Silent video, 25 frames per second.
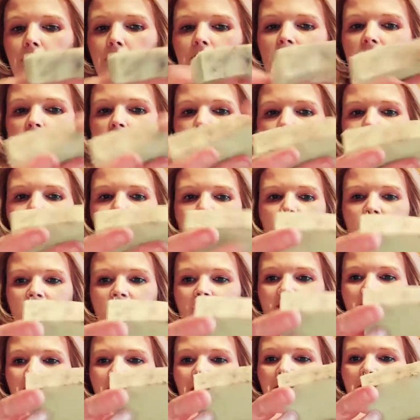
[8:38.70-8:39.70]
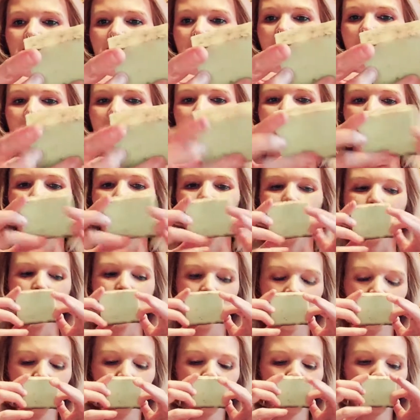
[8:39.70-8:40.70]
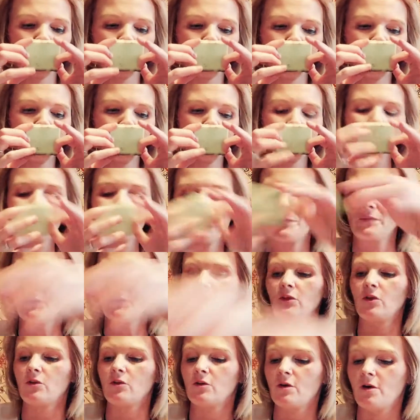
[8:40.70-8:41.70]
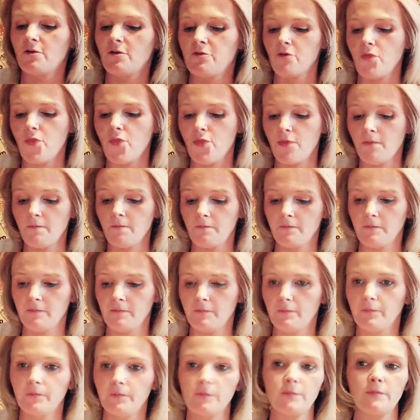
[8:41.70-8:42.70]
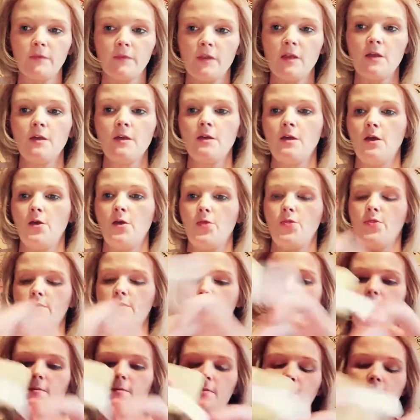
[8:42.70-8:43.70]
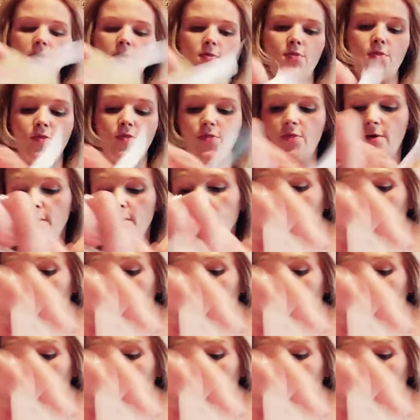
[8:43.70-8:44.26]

pistachio cake almost. Gorgeous. So there's the soap.